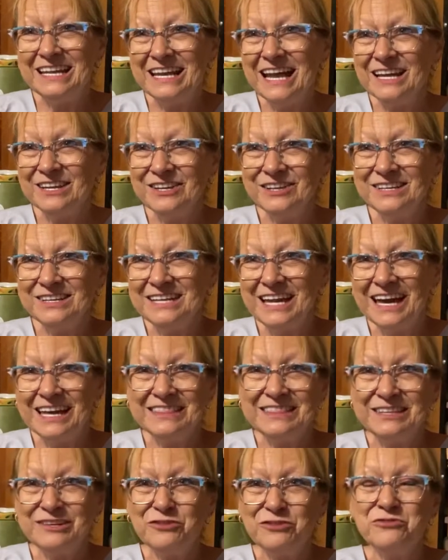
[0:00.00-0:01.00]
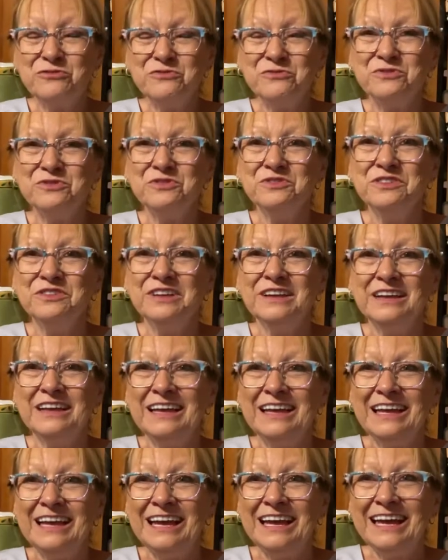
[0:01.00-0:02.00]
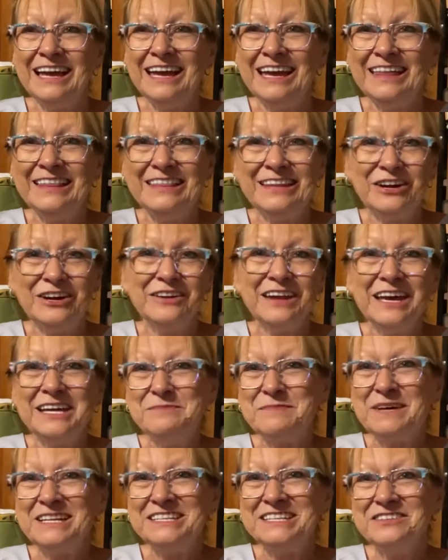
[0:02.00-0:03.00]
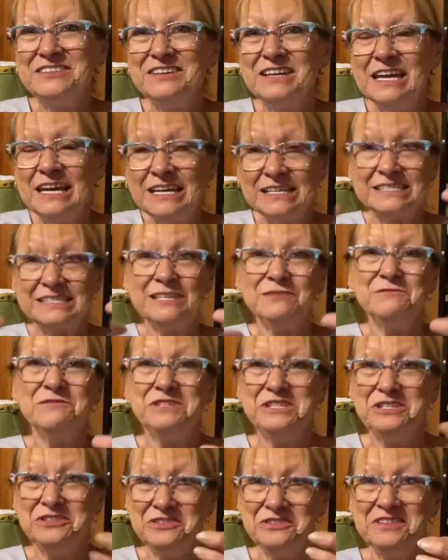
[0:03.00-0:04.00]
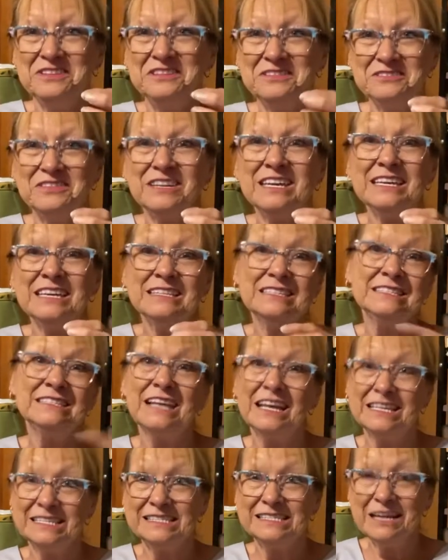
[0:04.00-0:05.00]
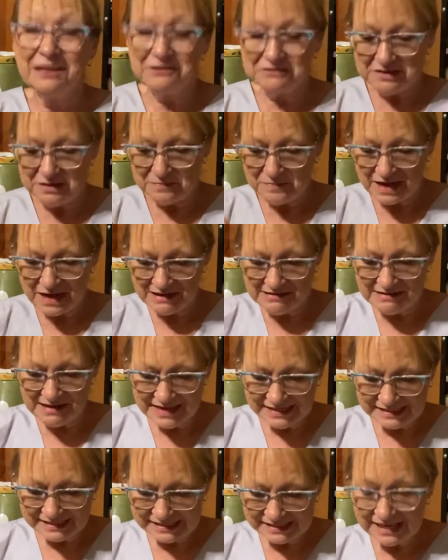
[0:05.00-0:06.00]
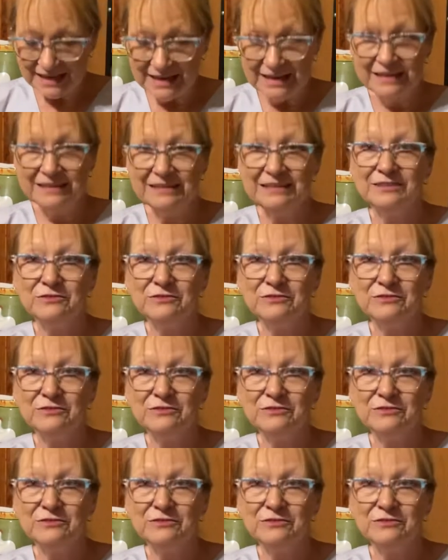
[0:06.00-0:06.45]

I looked out the door, and there laid my little Lexi with two of the little kittens I was talking about last night.